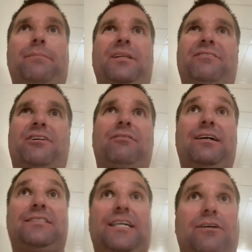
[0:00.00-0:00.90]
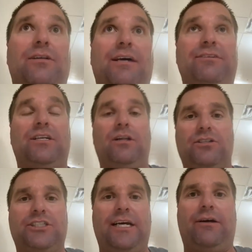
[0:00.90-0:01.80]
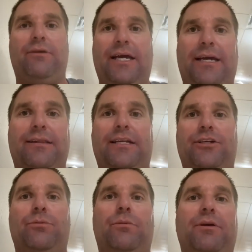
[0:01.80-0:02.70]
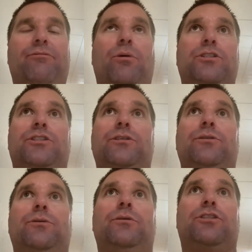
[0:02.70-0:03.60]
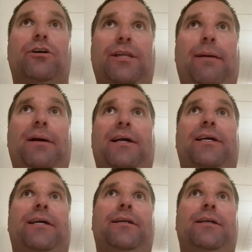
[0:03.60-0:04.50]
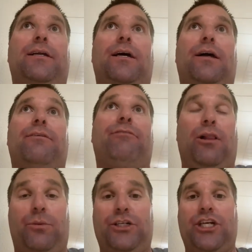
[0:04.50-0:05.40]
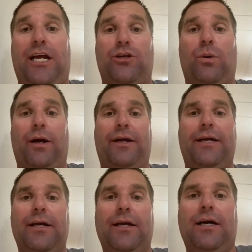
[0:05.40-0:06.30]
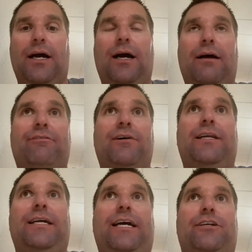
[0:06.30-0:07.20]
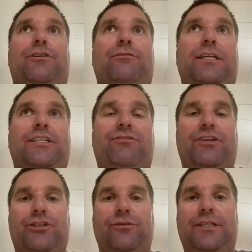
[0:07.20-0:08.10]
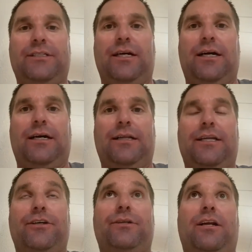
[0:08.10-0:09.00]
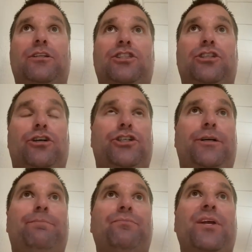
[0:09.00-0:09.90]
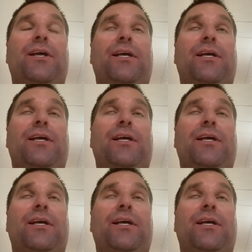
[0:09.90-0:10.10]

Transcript: I believe they're around $10 or $11 now, and then you will be forced to turn that back in the following January for any catch and release fishery that you did on sturgeon.